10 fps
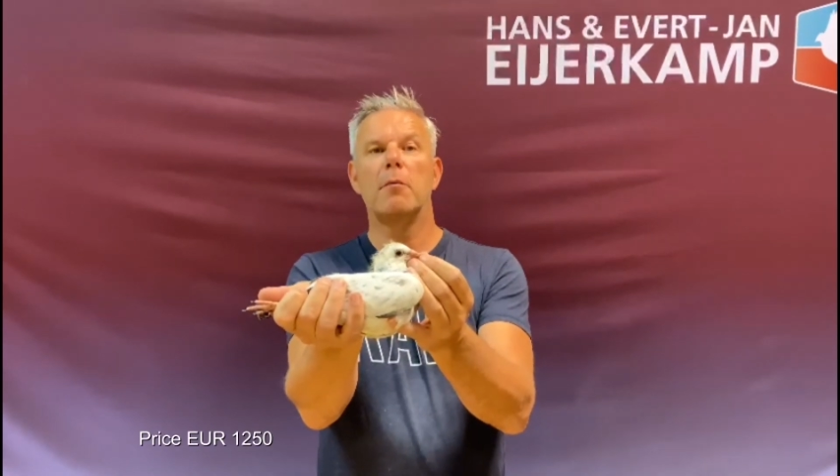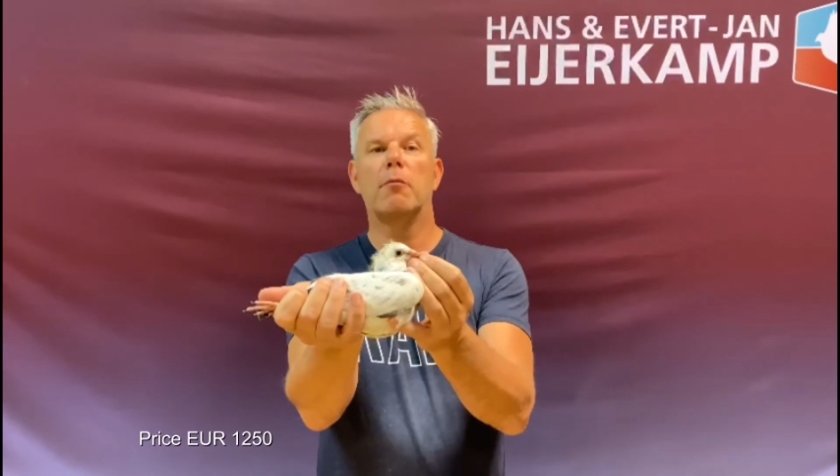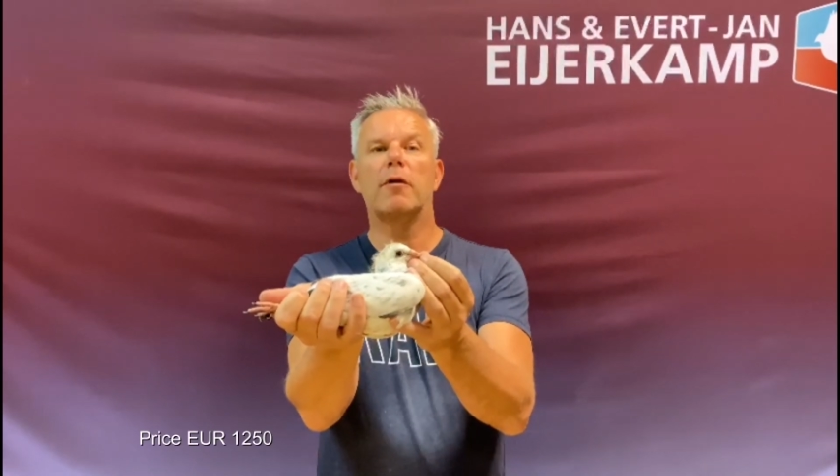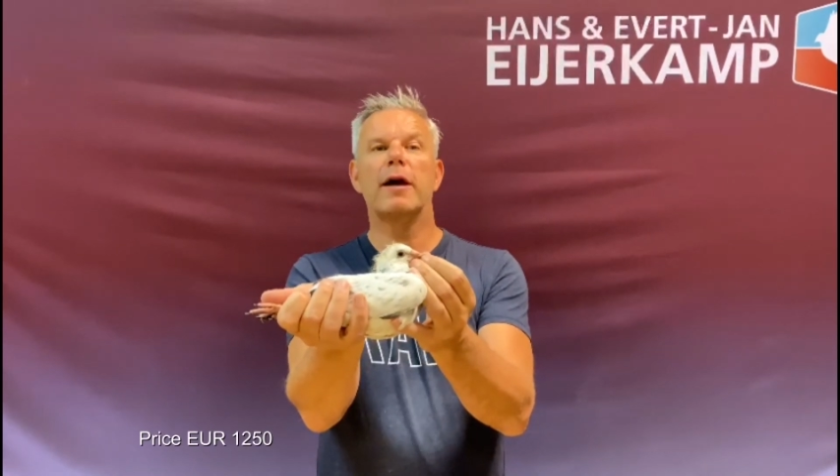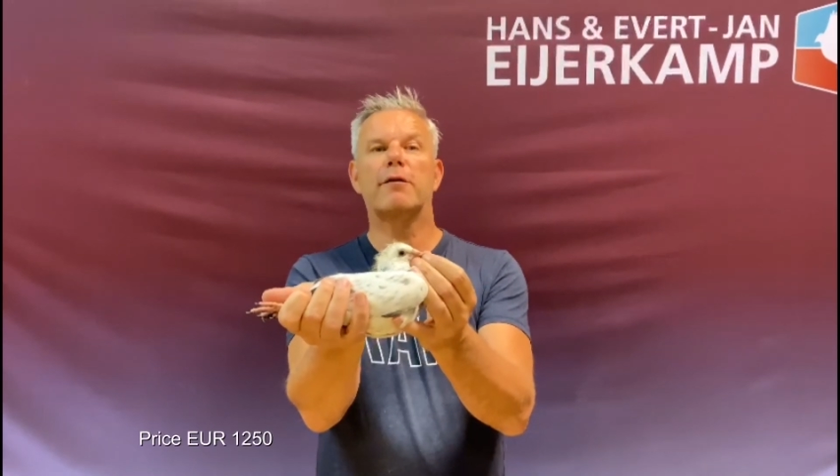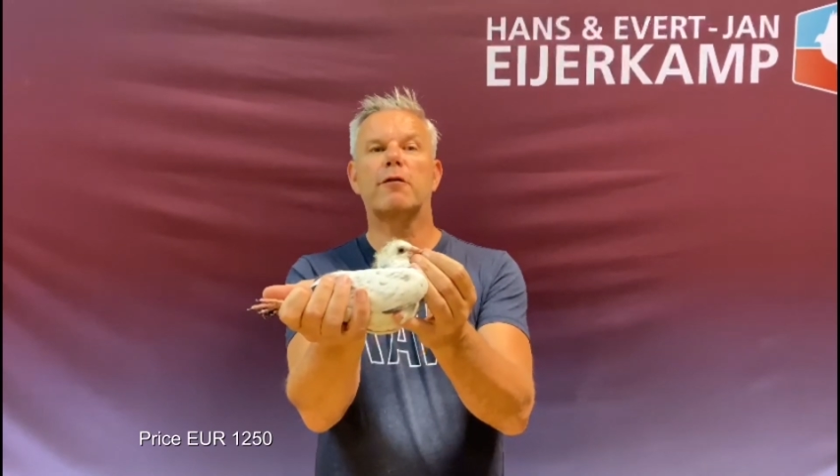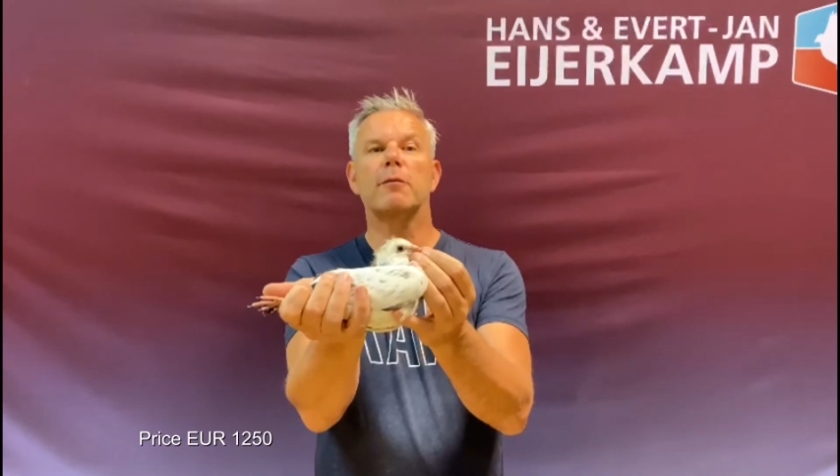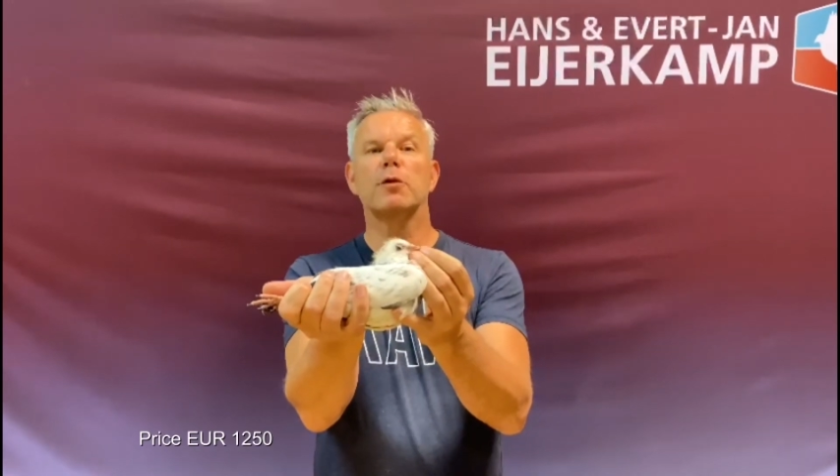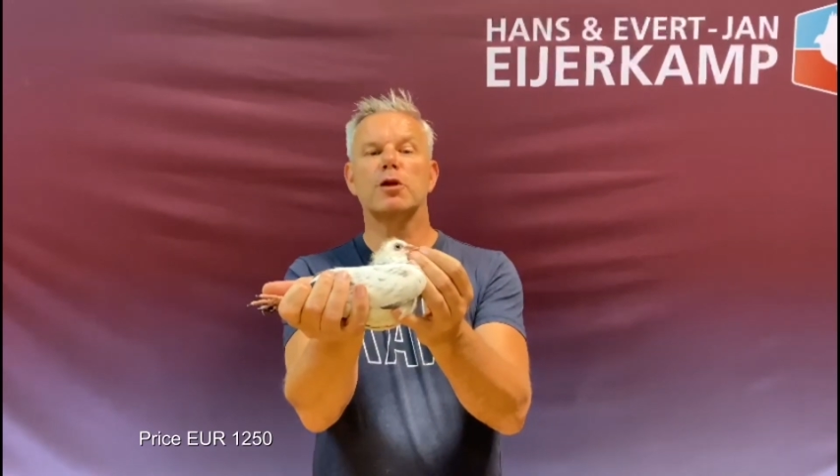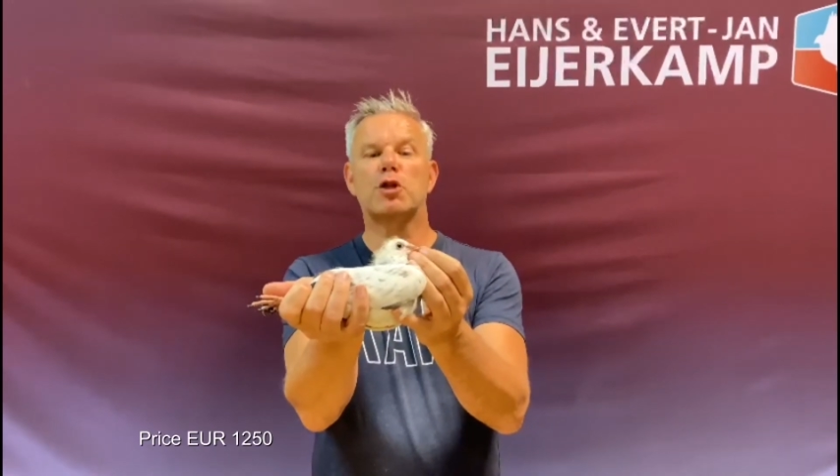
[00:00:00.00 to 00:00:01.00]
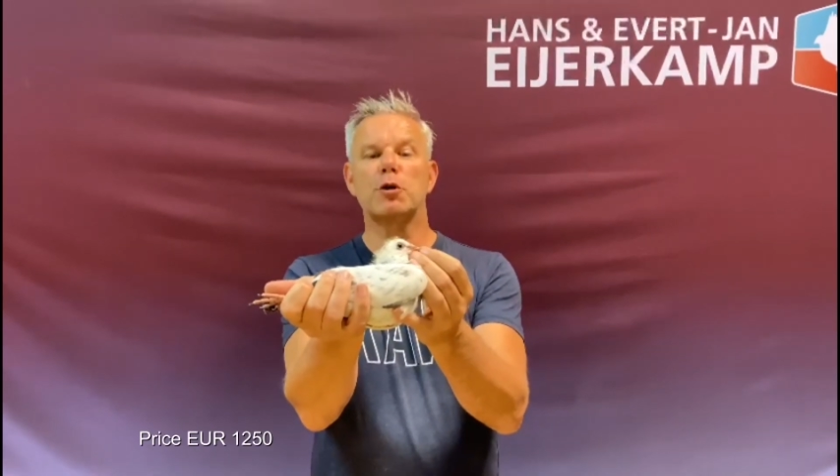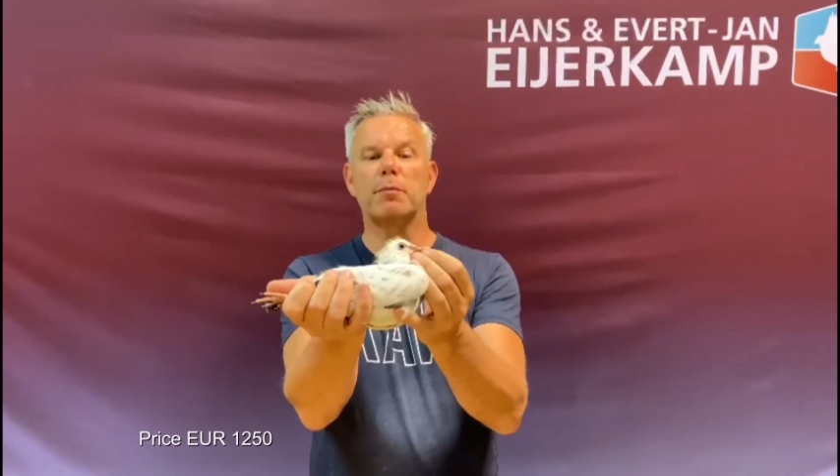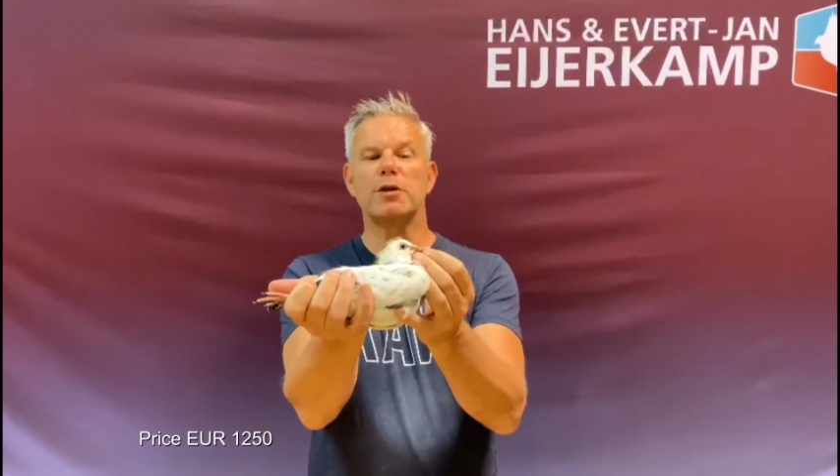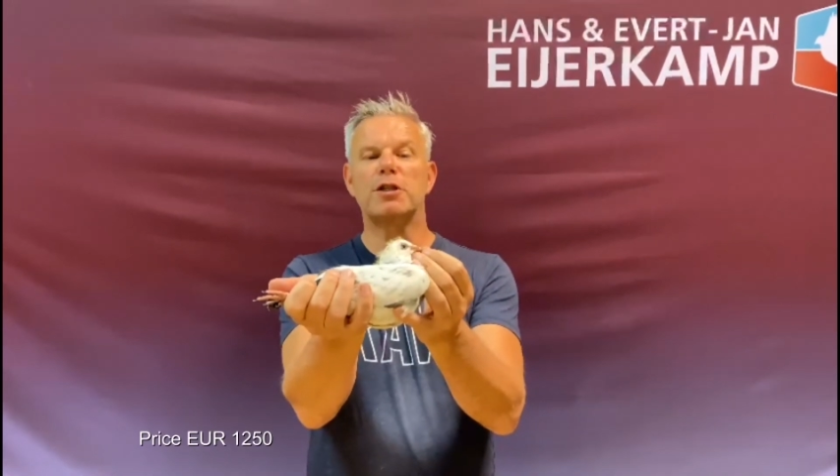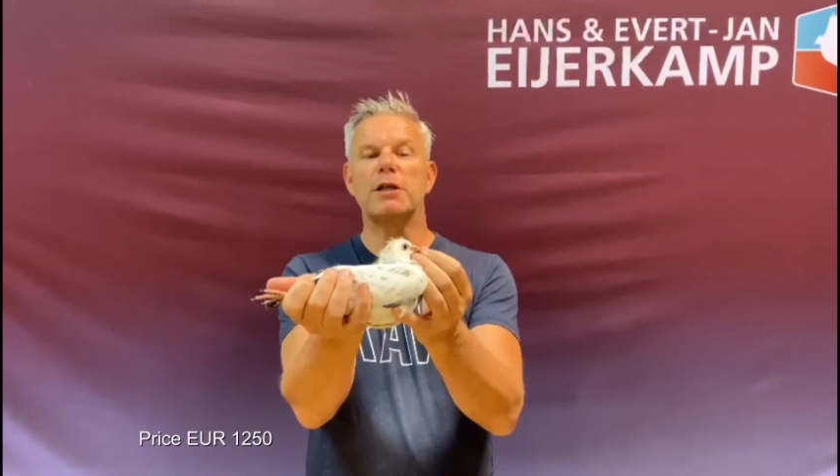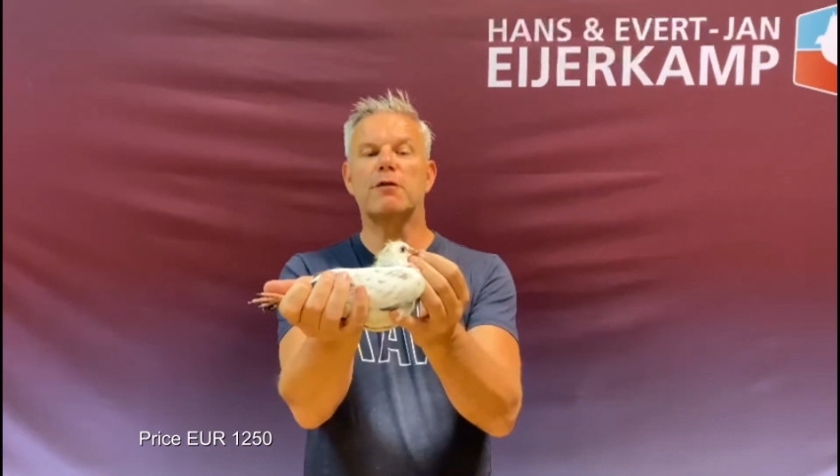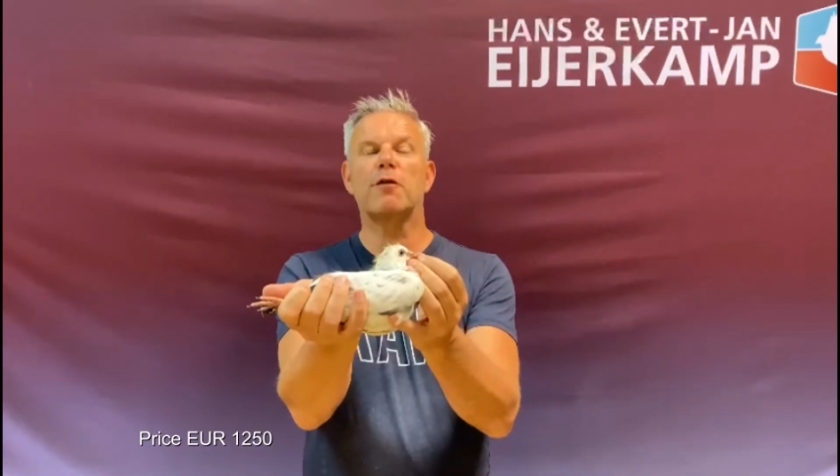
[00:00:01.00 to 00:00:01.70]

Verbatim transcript: bred from the super genes